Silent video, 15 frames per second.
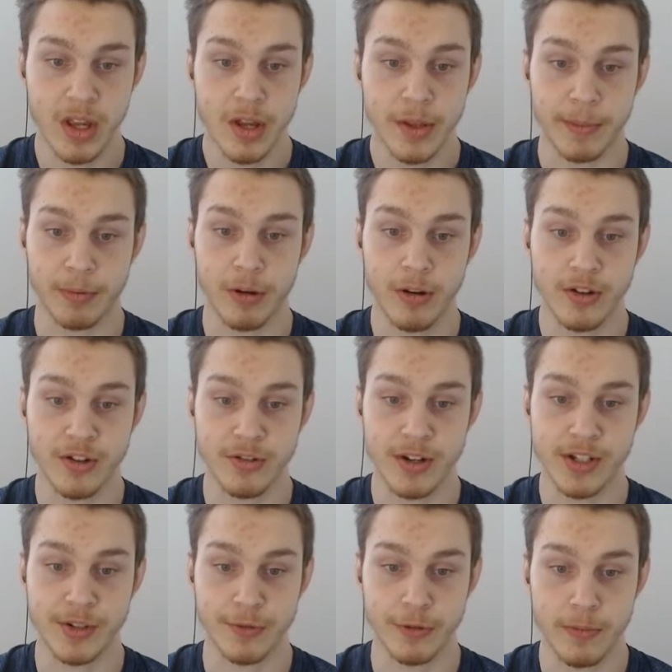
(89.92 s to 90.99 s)
The
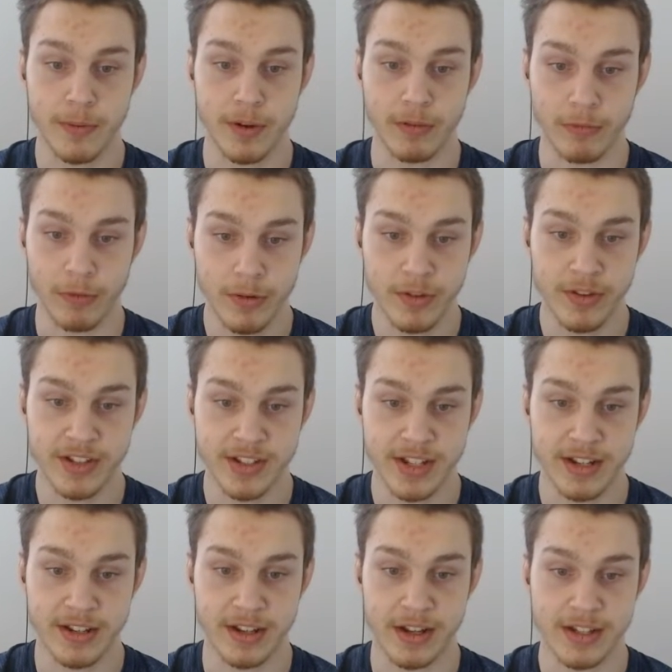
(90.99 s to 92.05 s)
pro-choice group Ruth
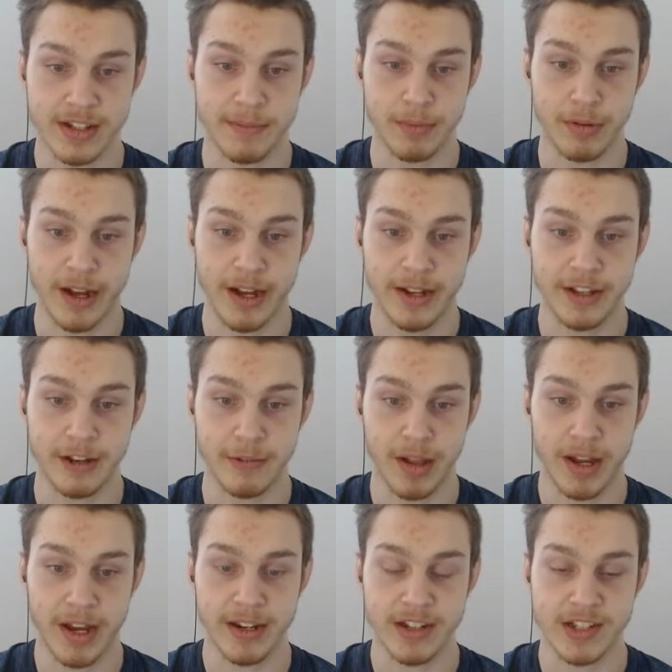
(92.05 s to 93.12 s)
Sent Us implied they're
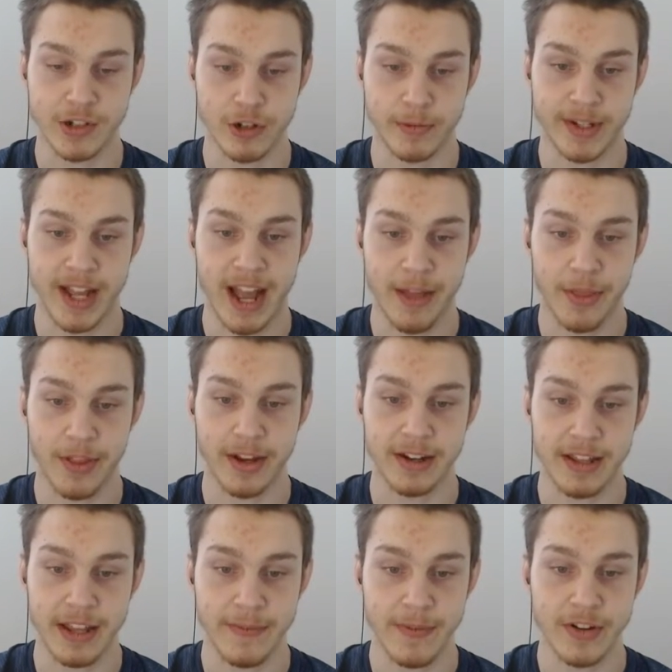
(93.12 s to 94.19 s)
planning to storm Catholic
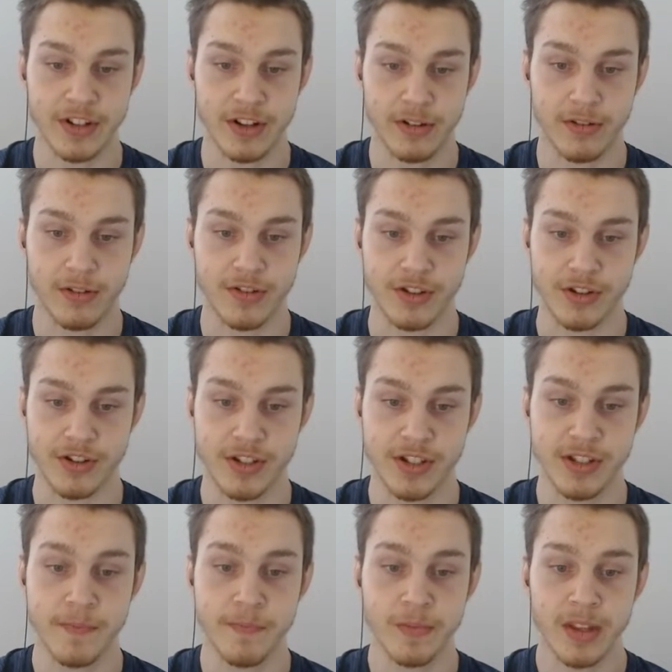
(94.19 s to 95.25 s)
and evangelical
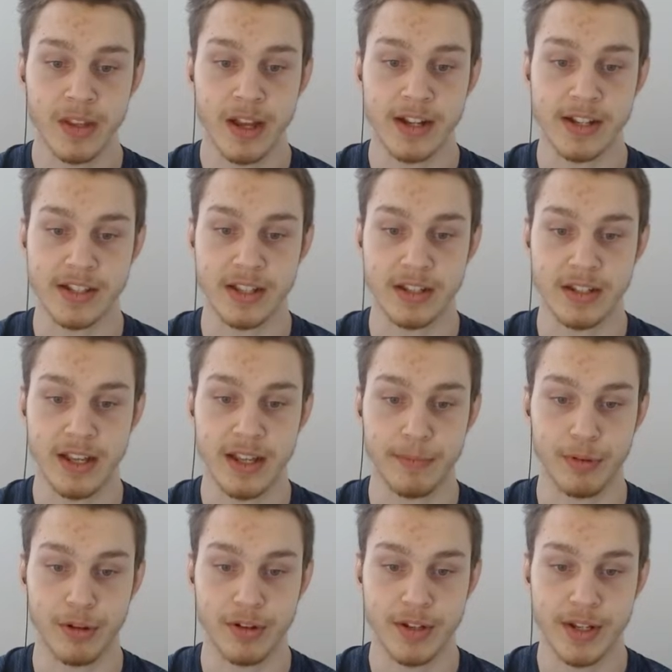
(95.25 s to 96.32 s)
churches on Sunday in
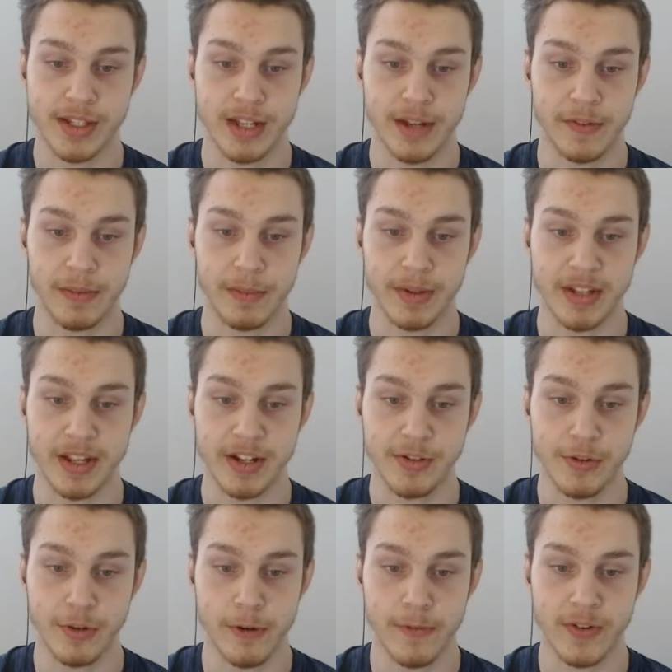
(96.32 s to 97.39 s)
protest of the
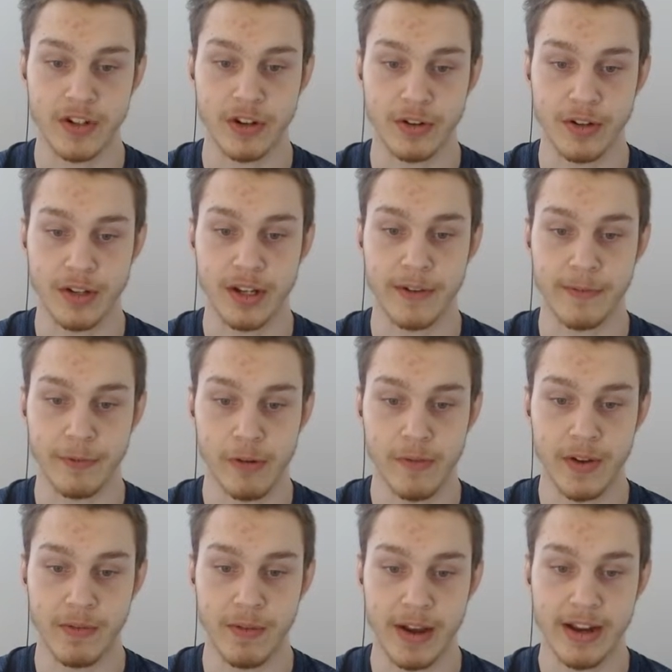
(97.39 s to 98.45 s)
potential overturning of Roe
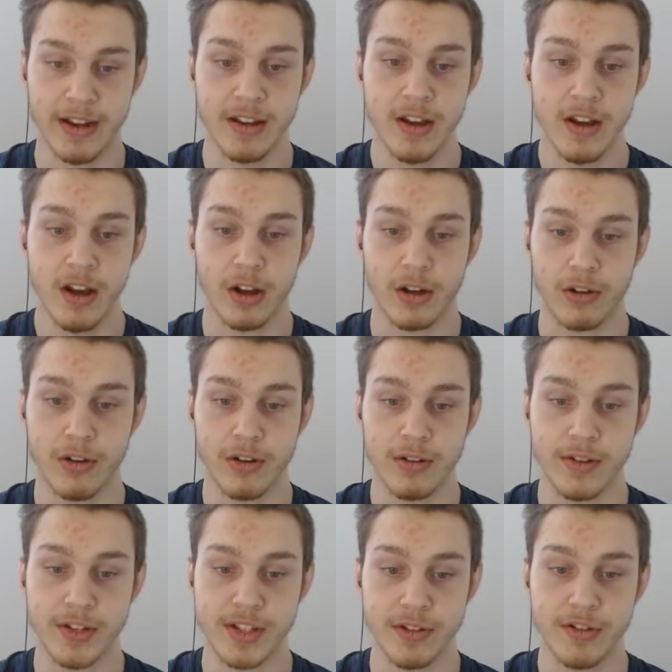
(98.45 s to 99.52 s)
v. Wade, according
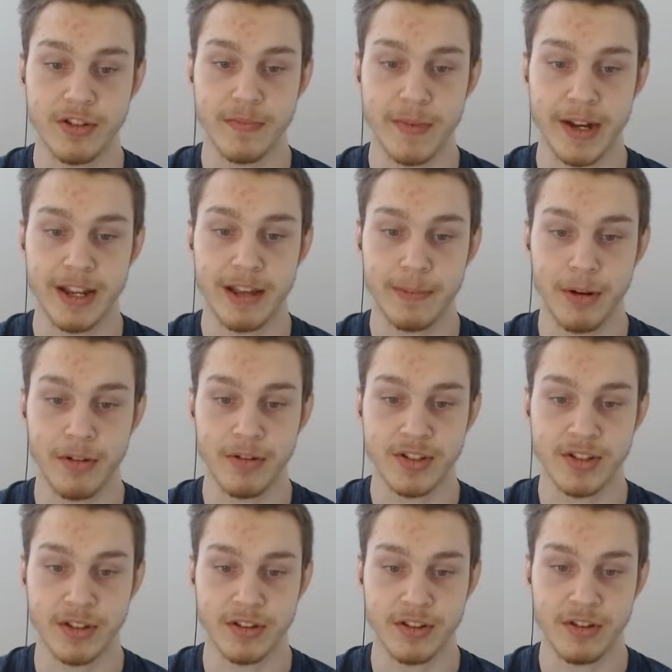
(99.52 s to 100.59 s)
to a social media
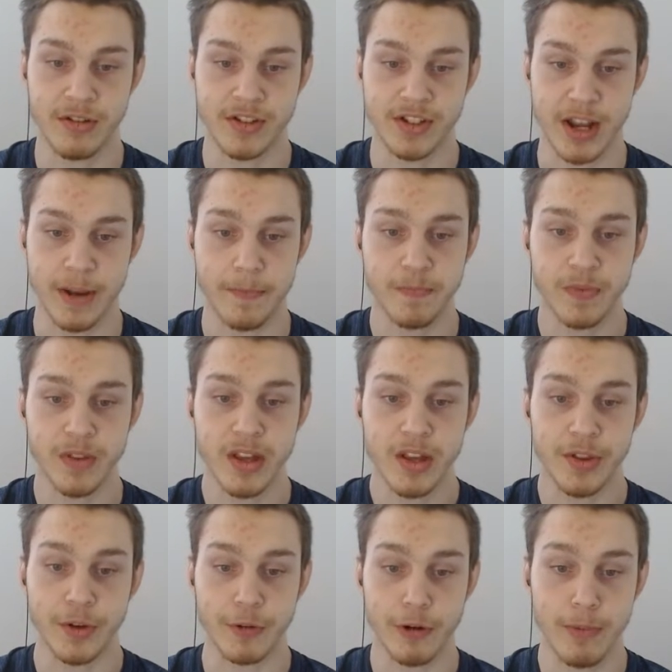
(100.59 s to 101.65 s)
post Tuesday.
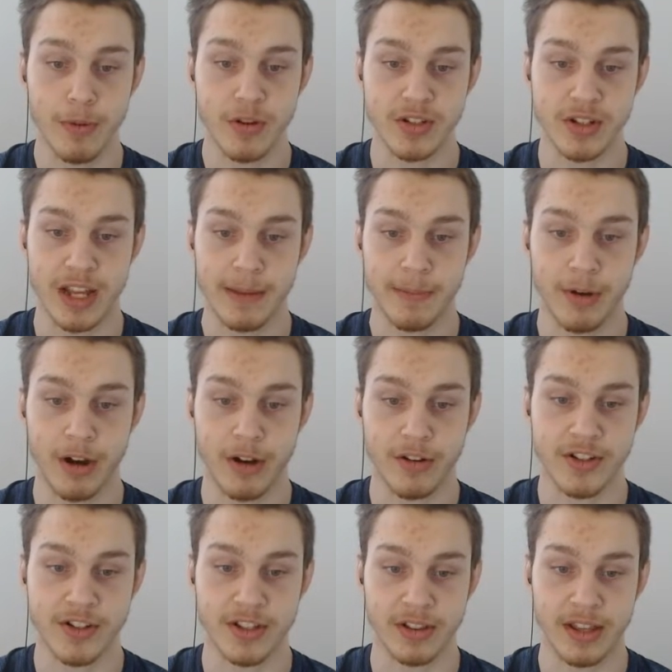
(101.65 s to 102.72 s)
The group, whose name
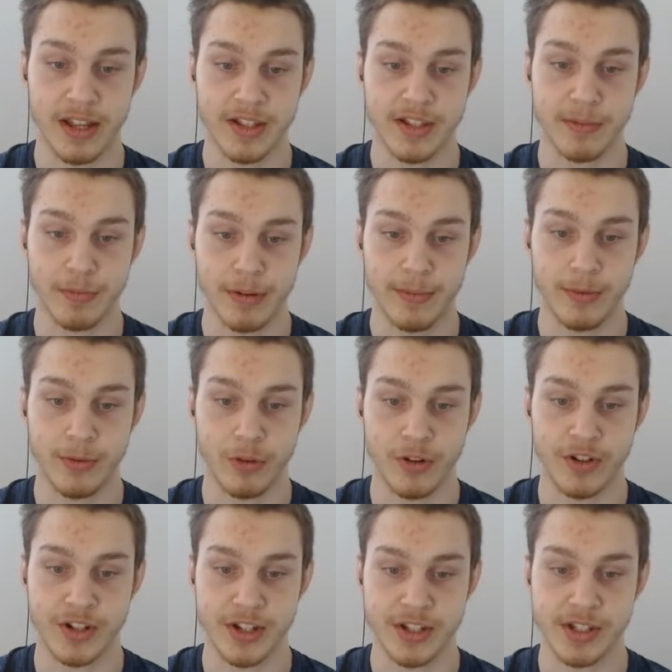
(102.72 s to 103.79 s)
honors the late Supreme
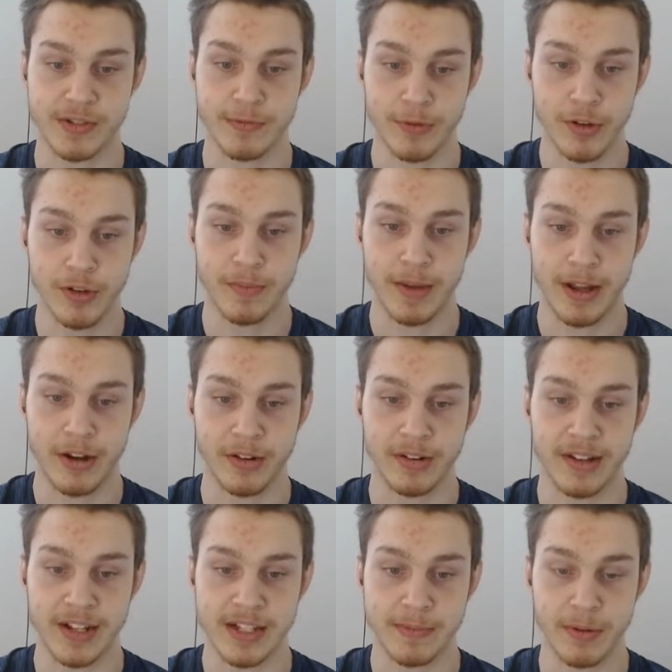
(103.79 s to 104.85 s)
Court Justice Ruth Bader
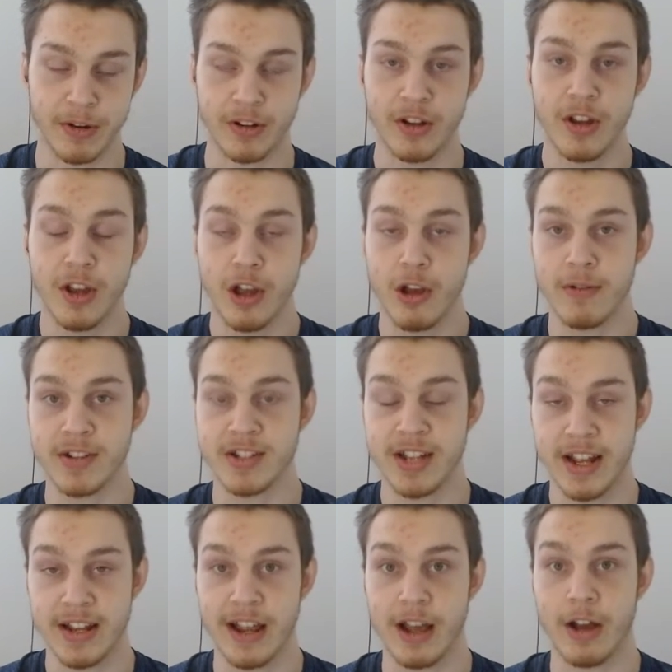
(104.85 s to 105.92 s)
Ginsburg, who is
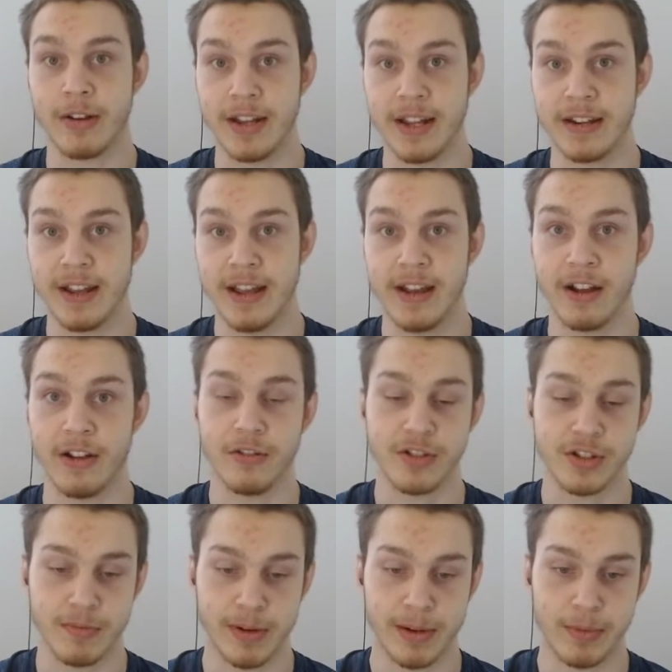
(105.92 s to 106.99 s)
dead now and in hell,
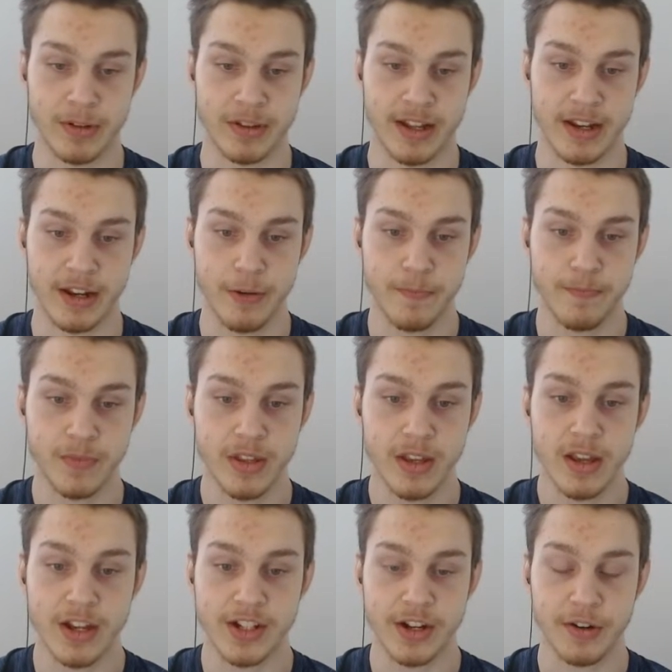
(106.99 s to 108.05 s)
just want to point that out,
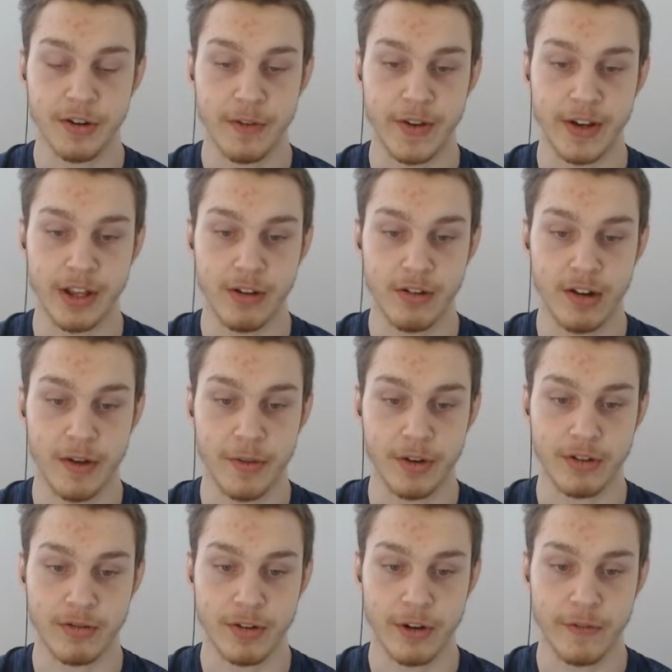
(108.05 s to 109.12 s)
shared a video on their
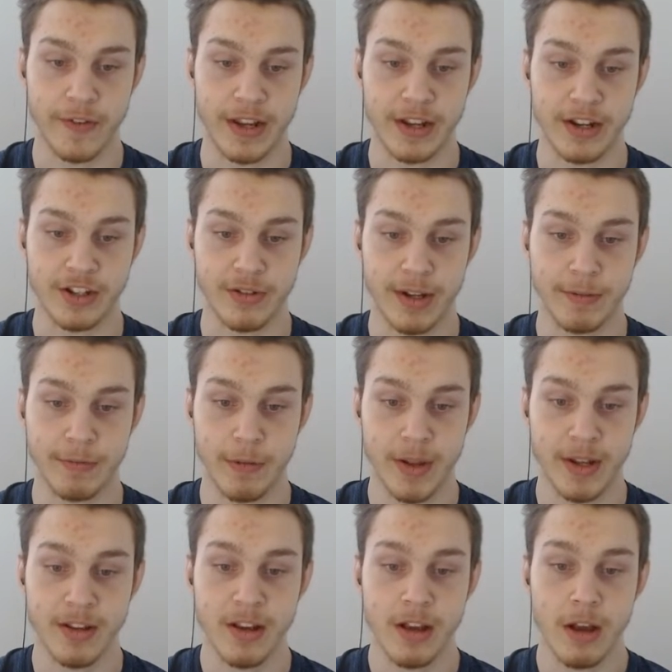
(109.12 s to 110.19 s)
Twitter feed showing
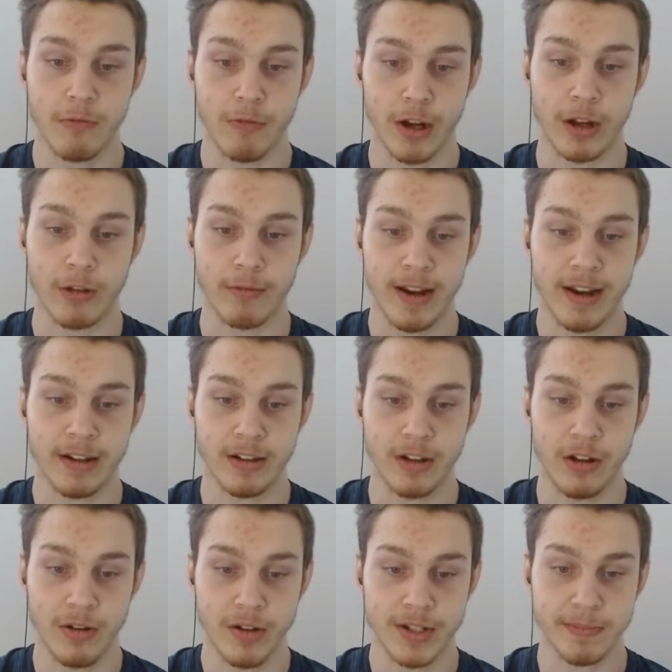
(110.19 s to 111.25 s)
women wearing red
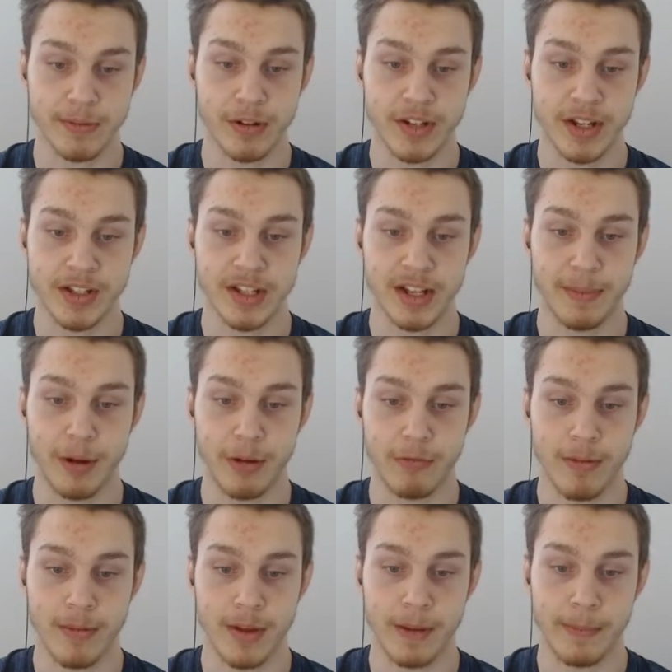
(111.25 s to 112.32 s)
cloaks protesting about
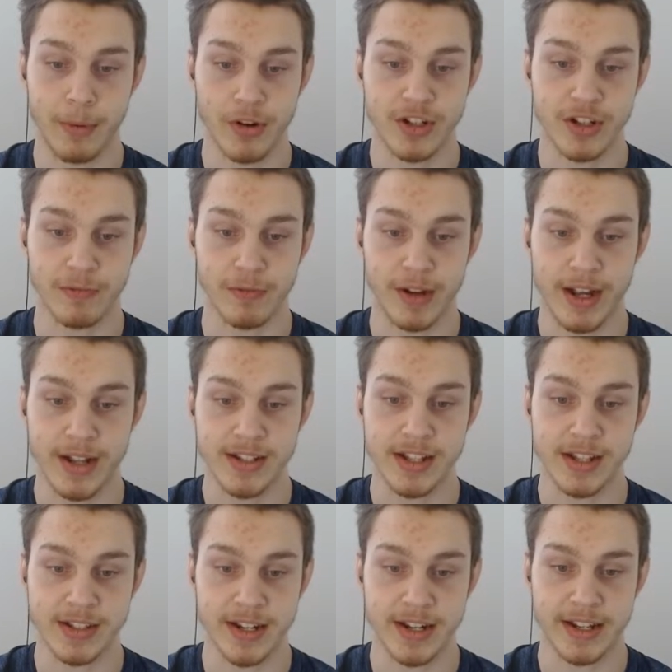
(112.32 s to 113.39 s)
women abortion rights
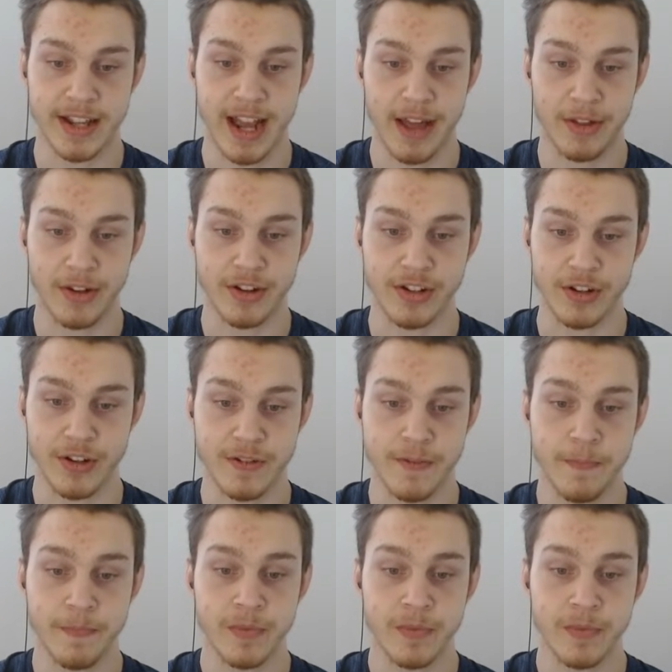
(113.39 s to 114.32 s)
inside a Catholic church.